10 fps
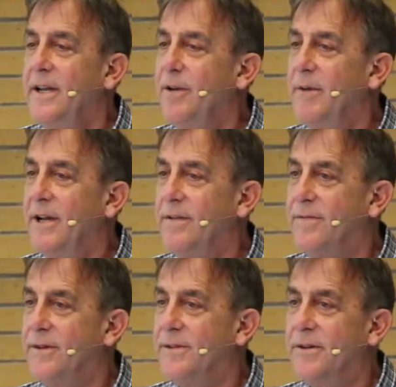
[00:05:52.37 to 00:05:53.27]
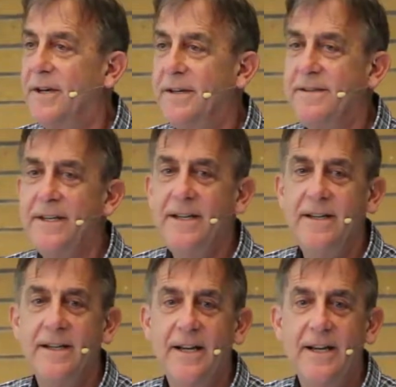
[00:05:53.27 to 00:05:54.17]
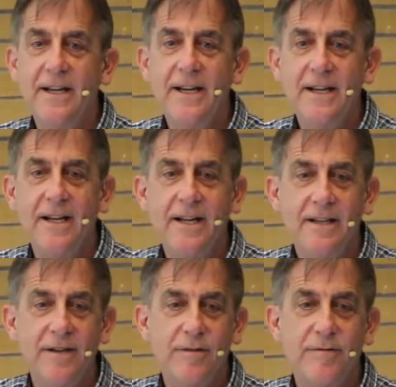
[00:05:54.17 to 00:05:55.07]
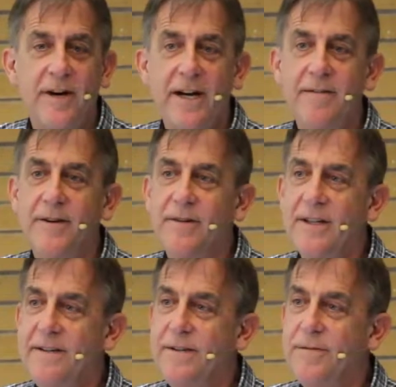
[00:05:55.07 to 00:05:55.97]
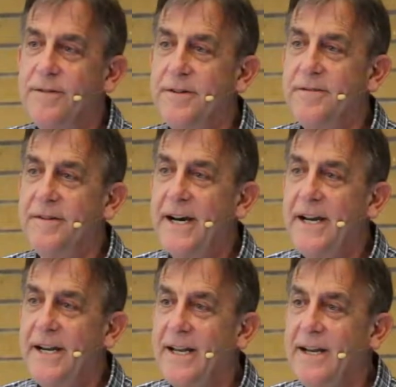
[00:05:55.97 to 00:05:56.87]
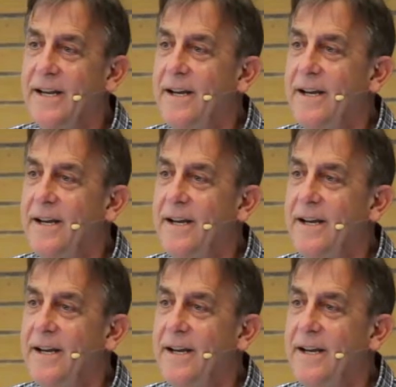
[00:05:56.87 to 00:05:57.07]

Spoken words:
He made his first cross in 1898. In 1905, he released his first variety.